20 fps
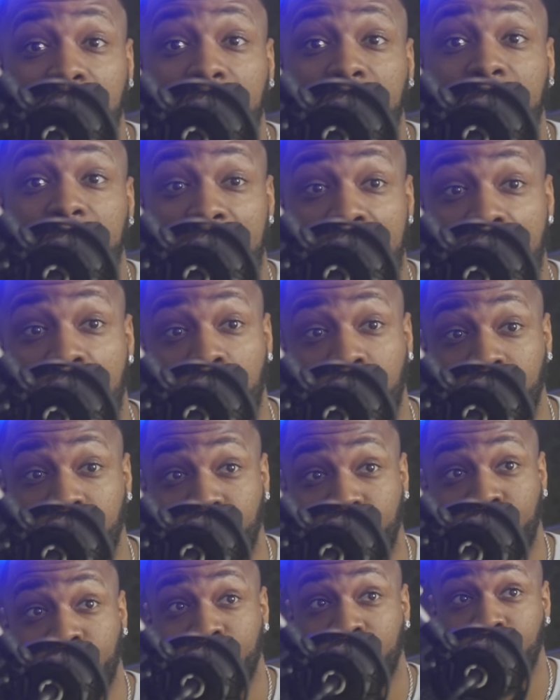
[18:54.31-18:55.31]
Now,
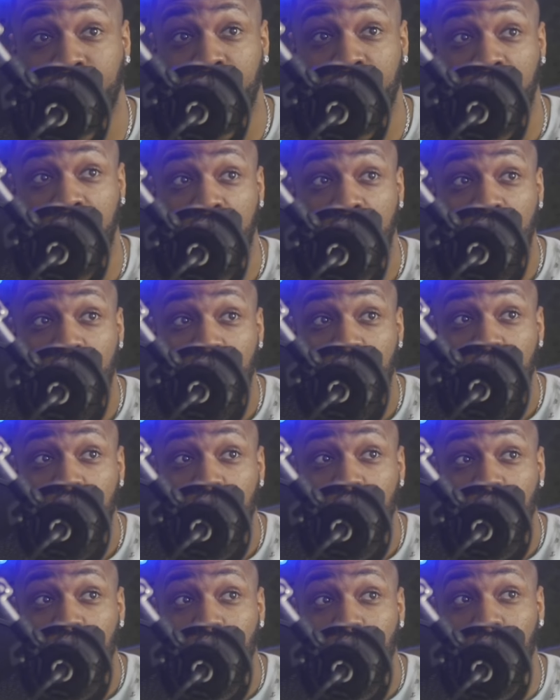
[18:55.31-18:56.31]

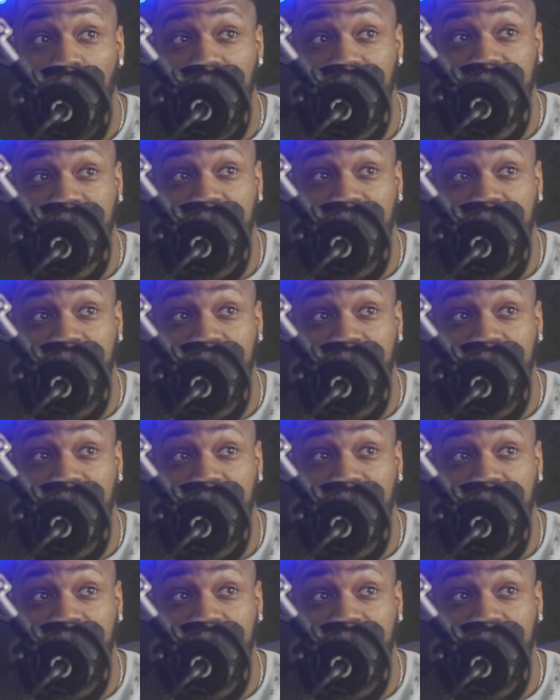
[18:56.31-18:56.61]
what's